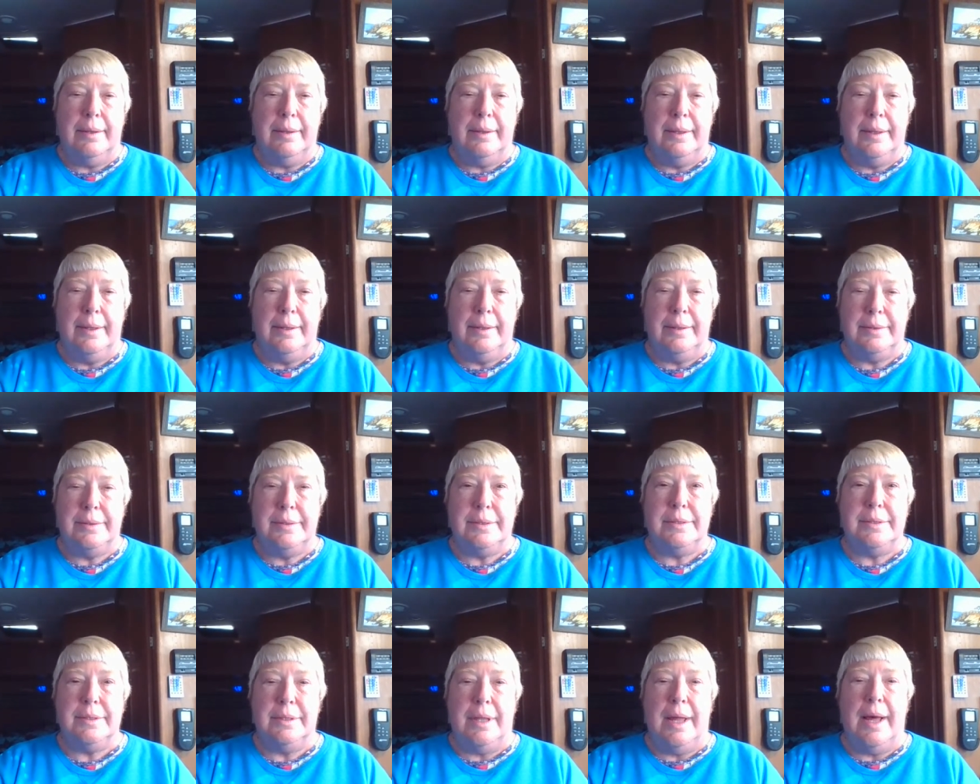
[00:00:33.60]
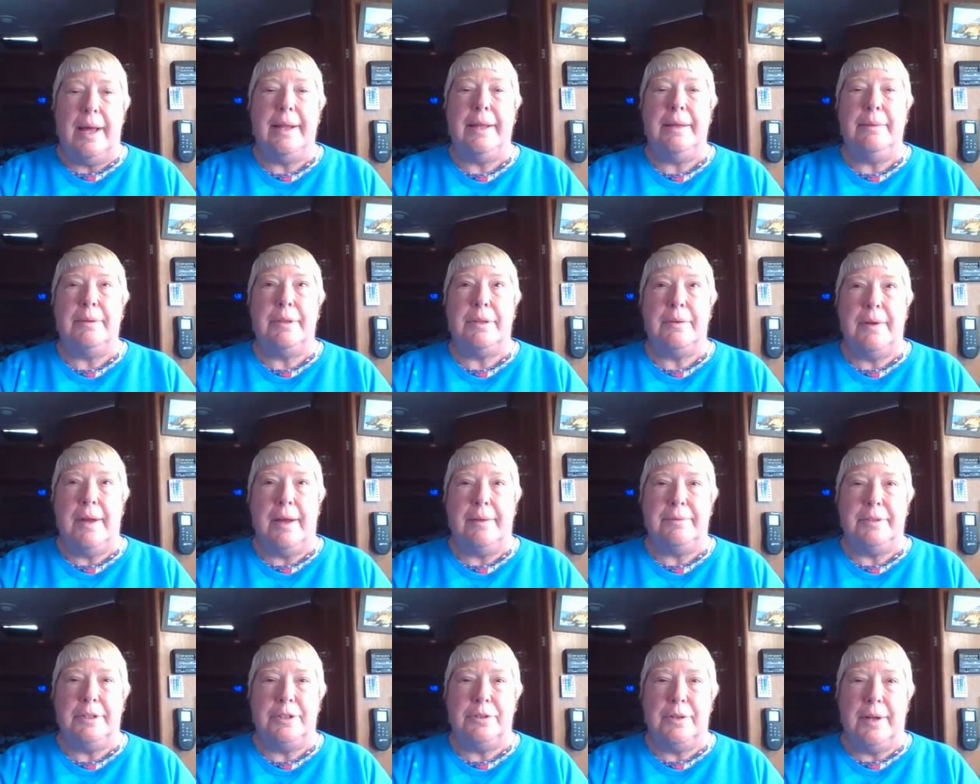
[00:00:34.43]
This is Lonnie with
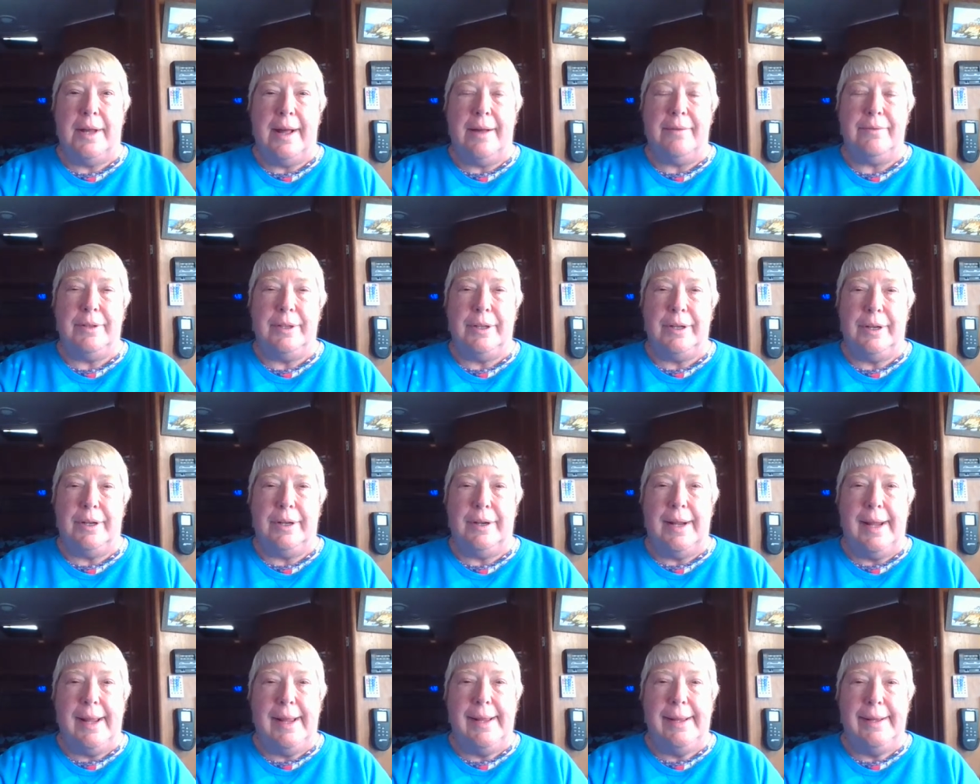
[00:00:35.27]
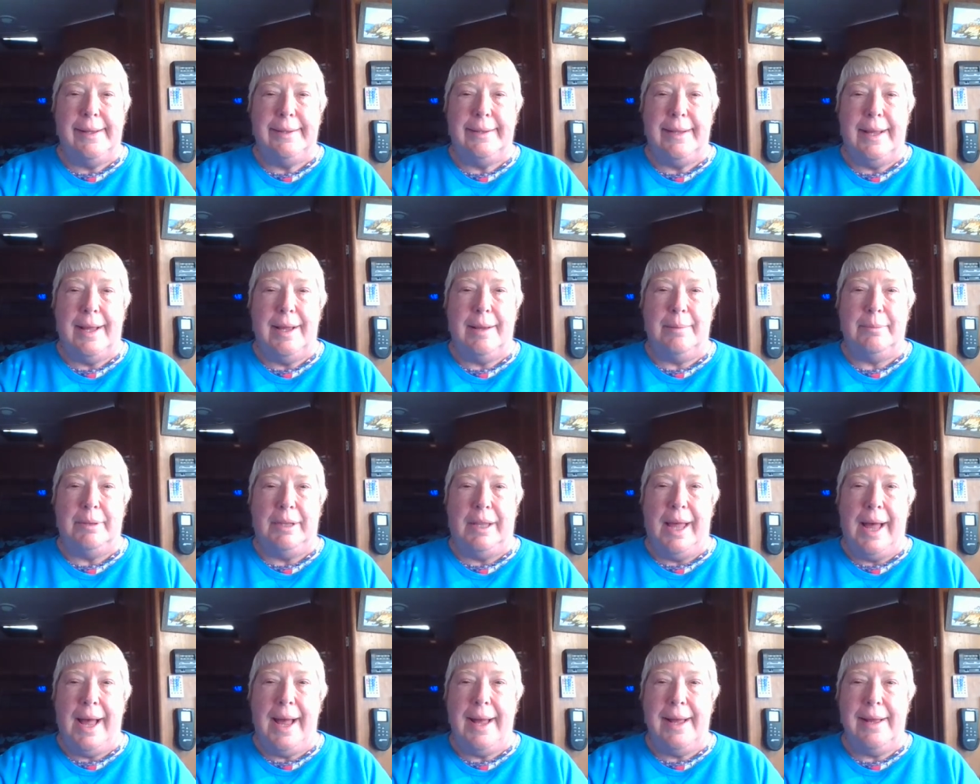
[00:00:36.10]
Crafty Traveler, and I'm
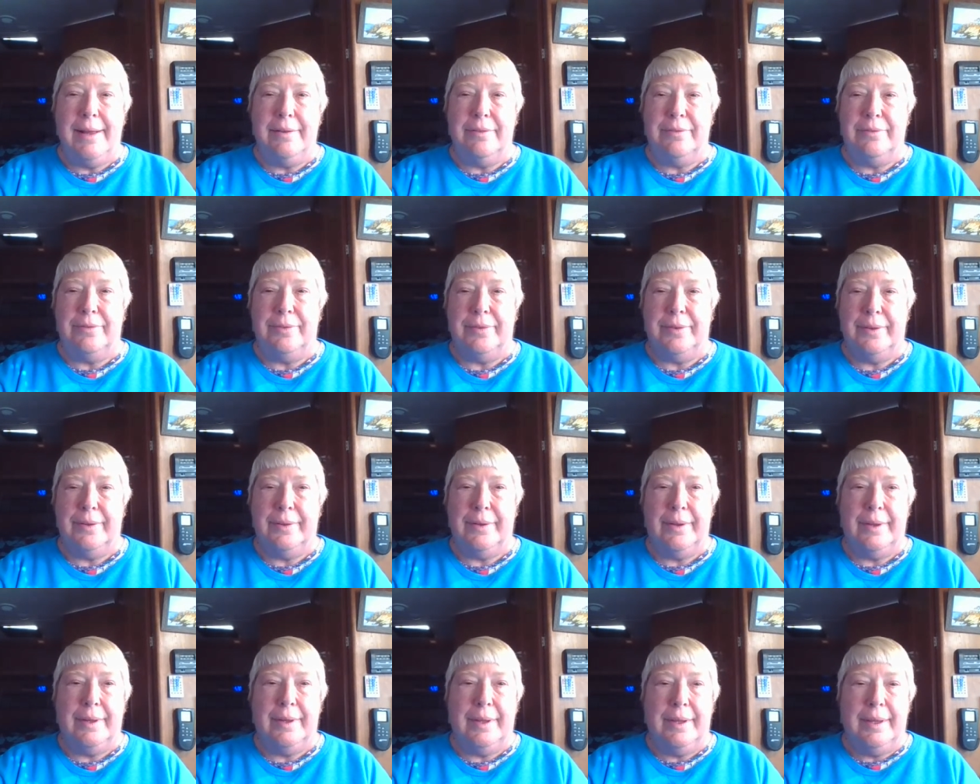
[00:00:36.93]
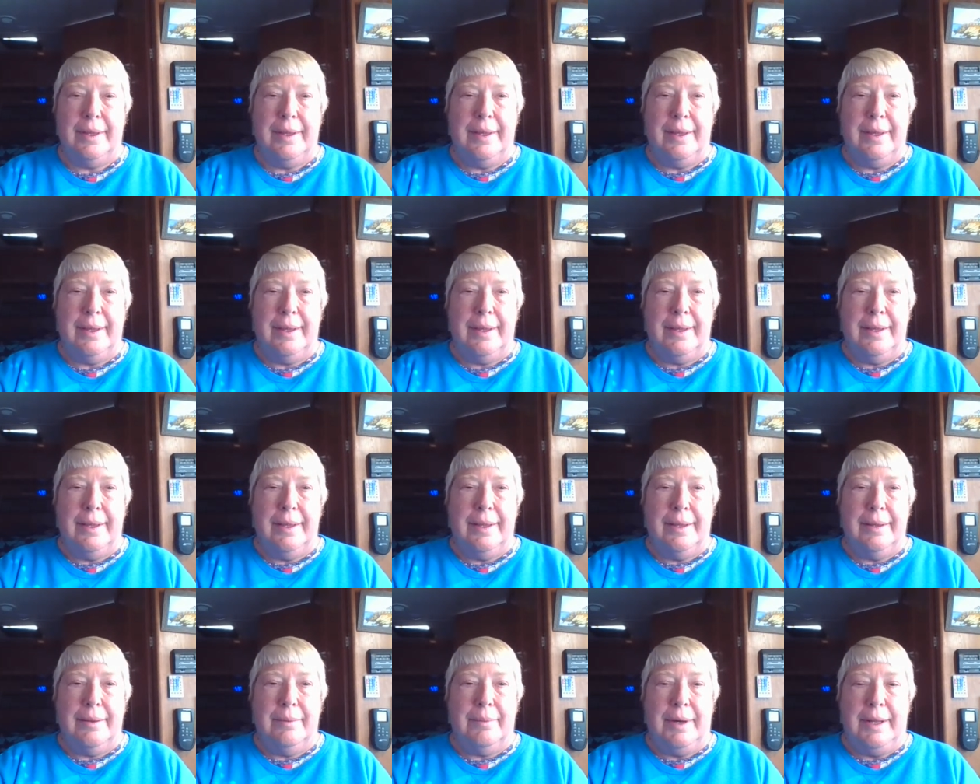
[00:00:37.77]
live
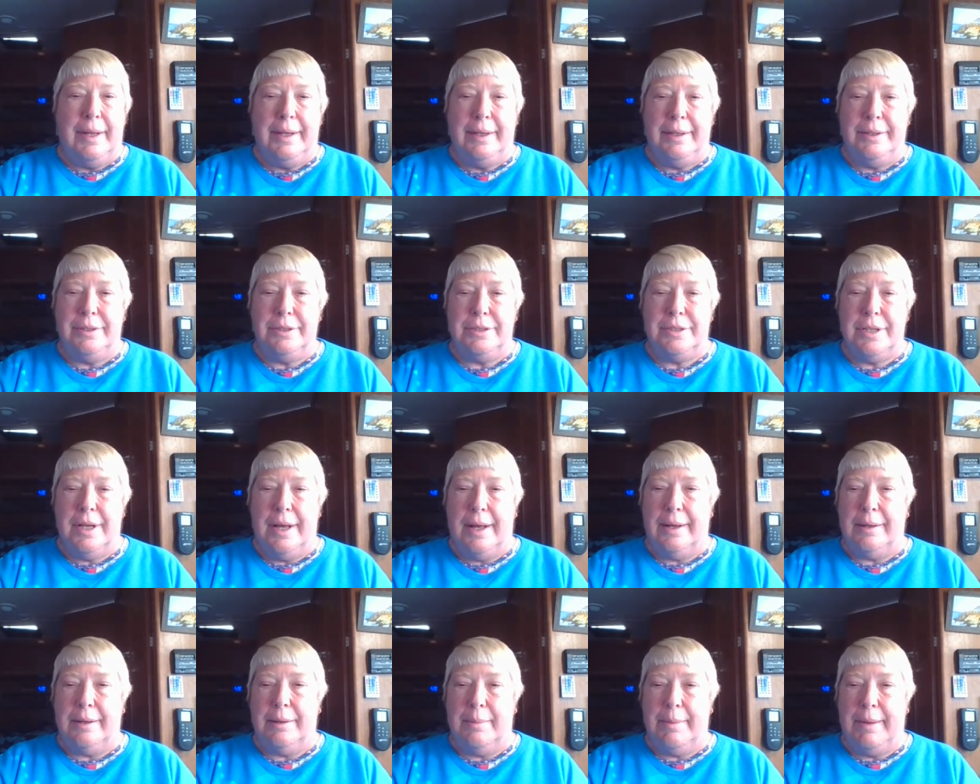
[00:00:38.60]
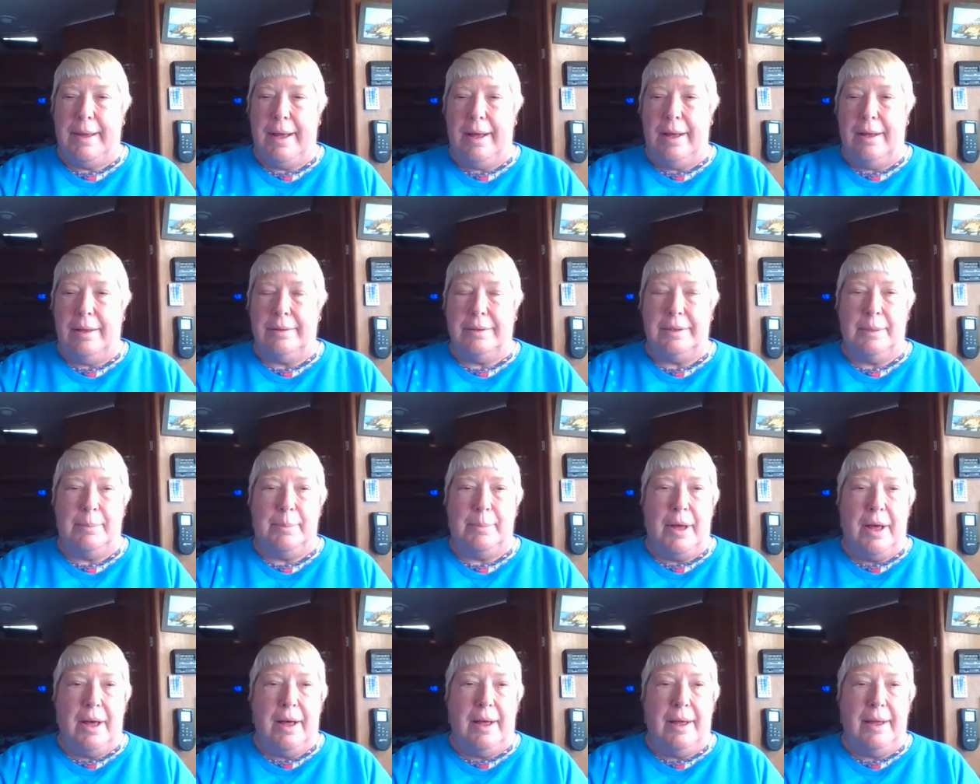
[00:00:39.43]
wanting to talk about the
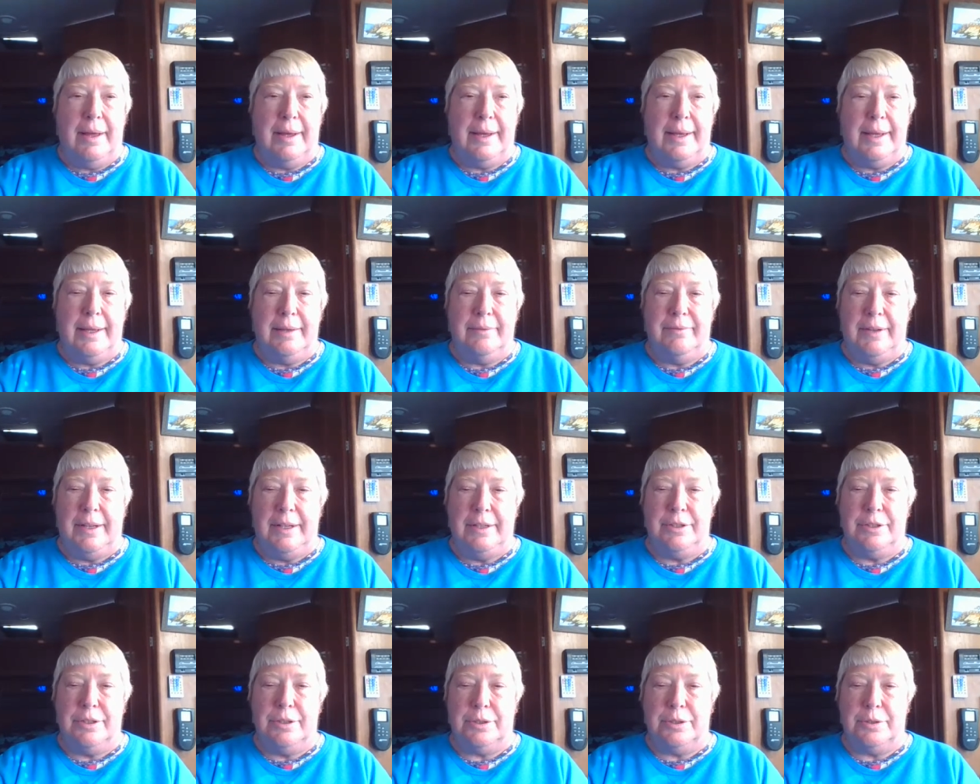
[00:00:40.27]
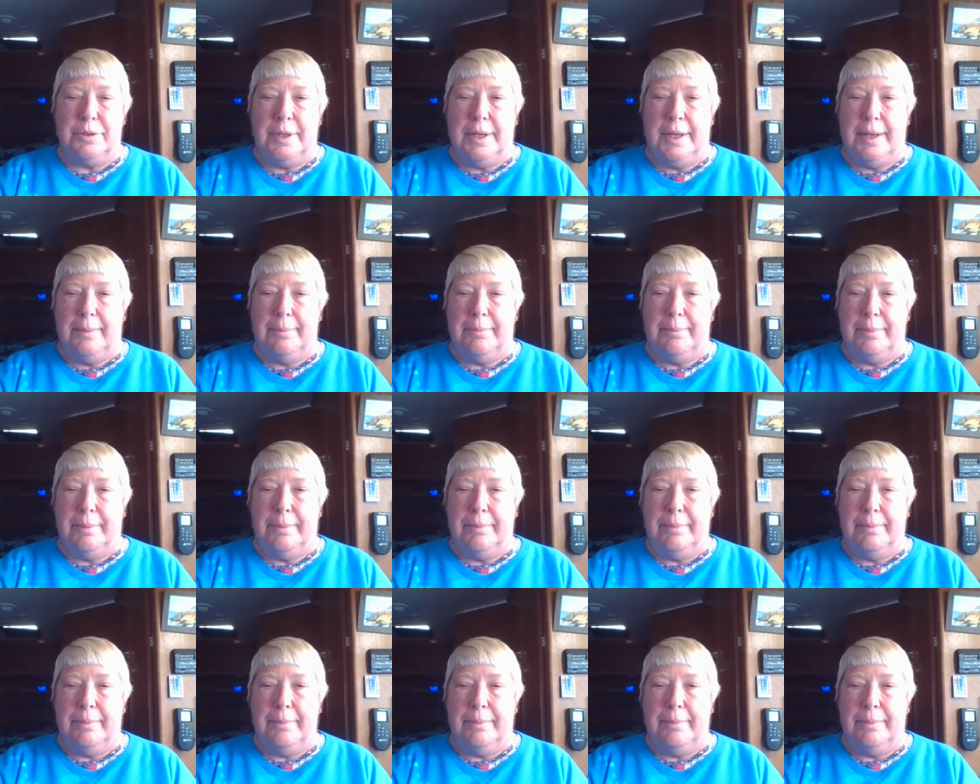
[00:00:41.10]
Baja Adventure trip.